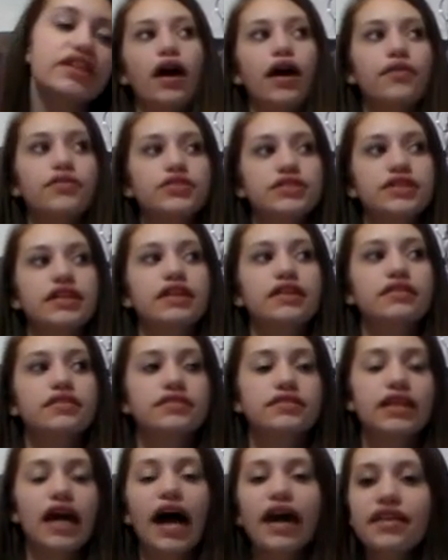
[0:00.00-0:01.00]
I was like
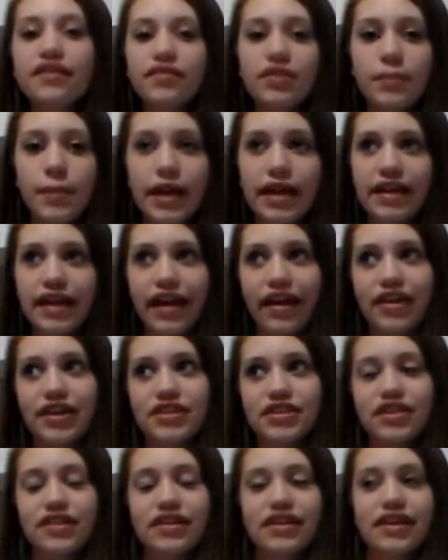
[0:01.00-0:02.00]
kind of the main
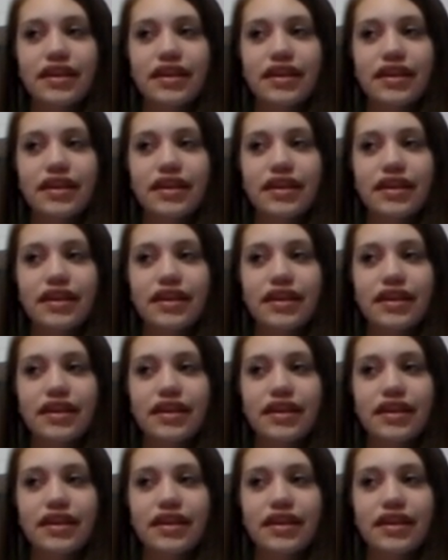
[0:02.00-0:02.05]
character,